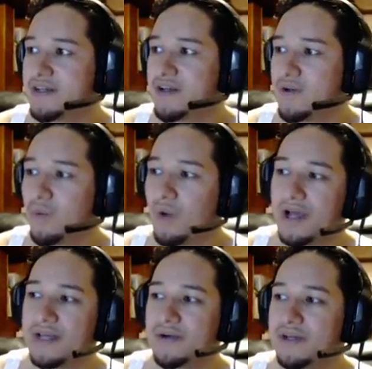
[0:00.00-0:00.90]

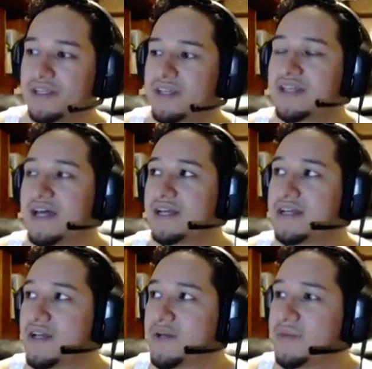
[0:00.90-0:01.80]
Why do I think that?
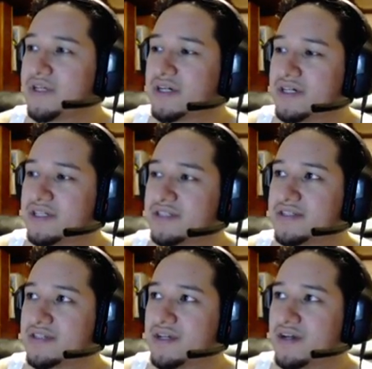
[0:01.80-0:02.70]
Because
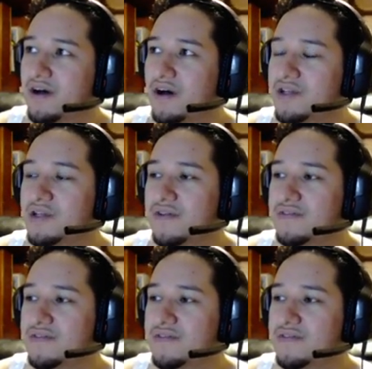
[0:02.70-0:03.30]
all you have to